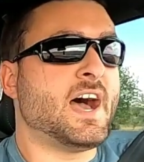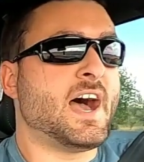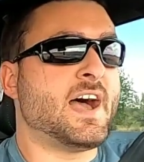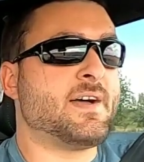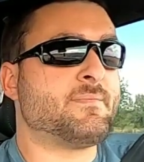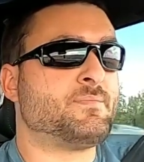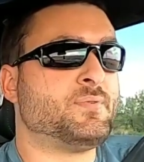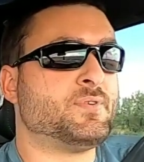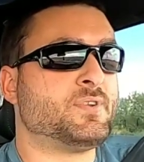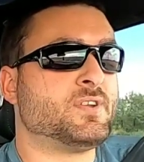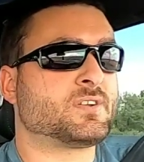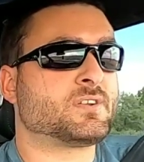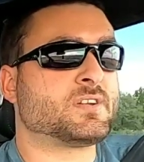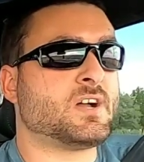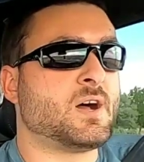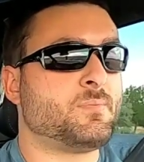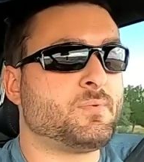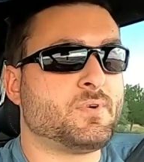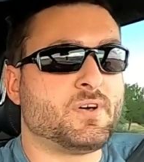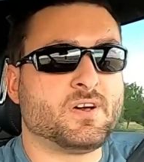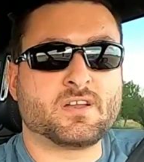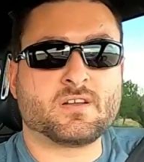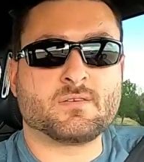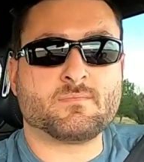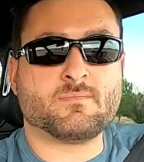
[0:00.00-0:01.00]
I put a
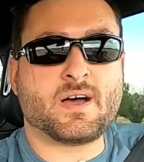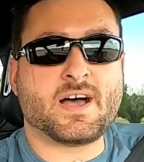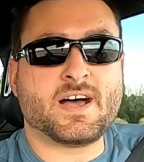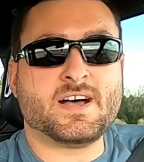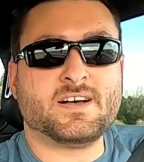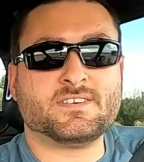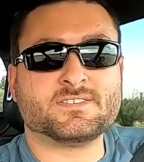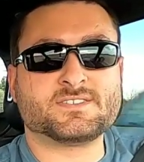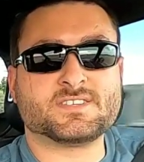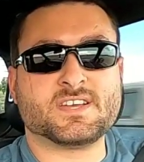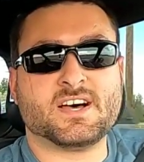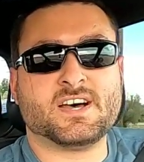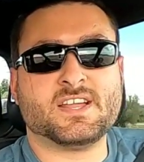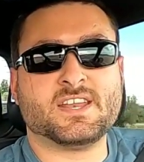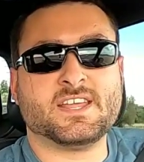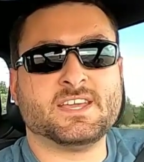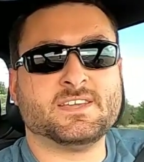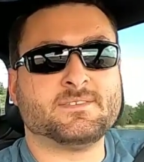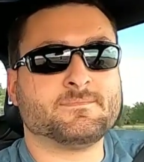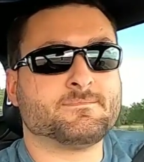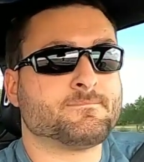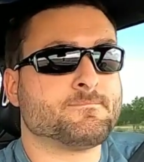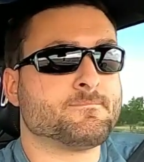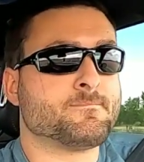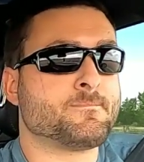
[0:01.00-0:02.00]
couple hundred miles on
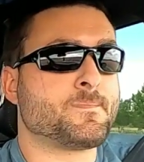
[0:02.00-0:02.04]
it,